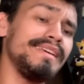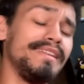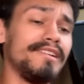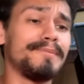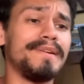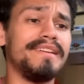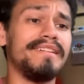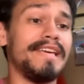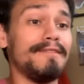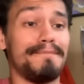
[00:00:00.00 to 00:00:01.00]
He looks pretty
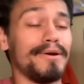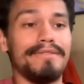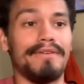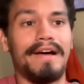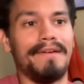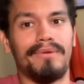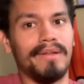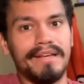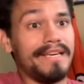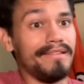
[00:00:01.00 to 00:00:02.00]
good. Even
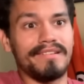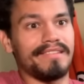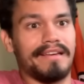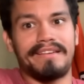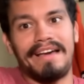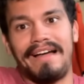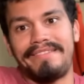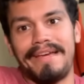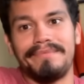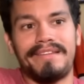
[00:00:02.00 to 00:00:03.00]
pre-revival, he looks like a
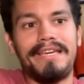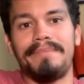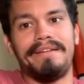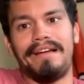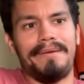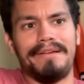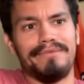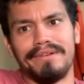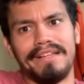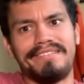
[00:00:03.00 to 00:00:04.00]
goddamn demon.
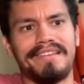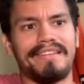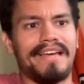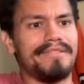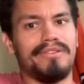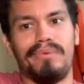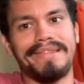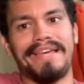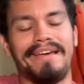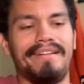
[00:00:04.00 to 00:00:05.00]
Realistically, I don't know
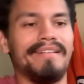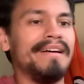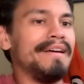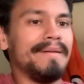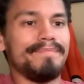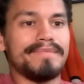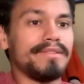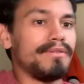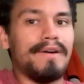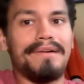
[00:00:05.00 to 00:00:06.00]
what the hell.
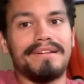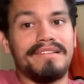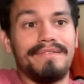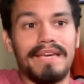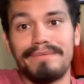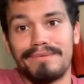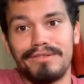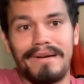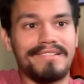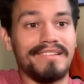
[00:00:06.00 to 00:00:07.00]
The revival doesn't even give him
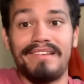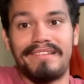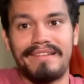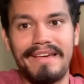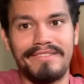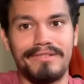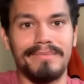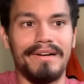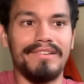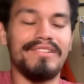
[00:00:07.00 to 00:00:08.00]
too much because he doesn't need too
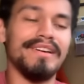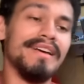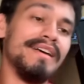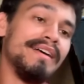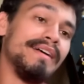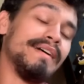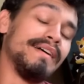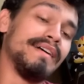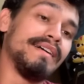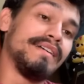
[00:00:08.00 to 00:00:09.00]
much.
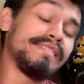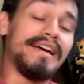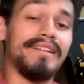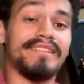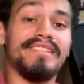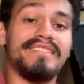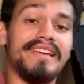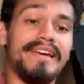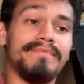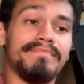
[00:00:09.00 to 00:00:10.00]
This guy looks
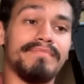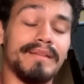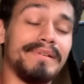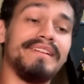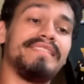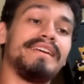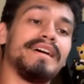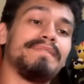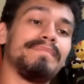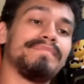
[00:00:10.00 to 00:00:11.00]
insane. What do you guys think
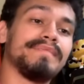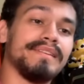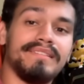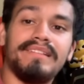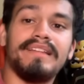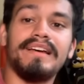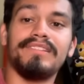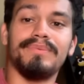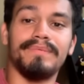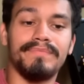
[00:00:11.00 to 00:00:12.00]
of him? I'll see you in the
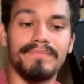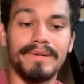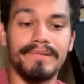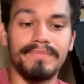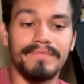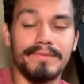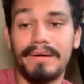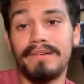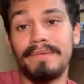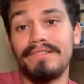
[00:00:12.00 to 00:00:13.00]
next one. It's
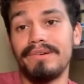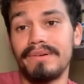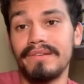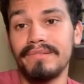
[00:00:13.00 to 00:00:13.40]
probably going to be a showcase.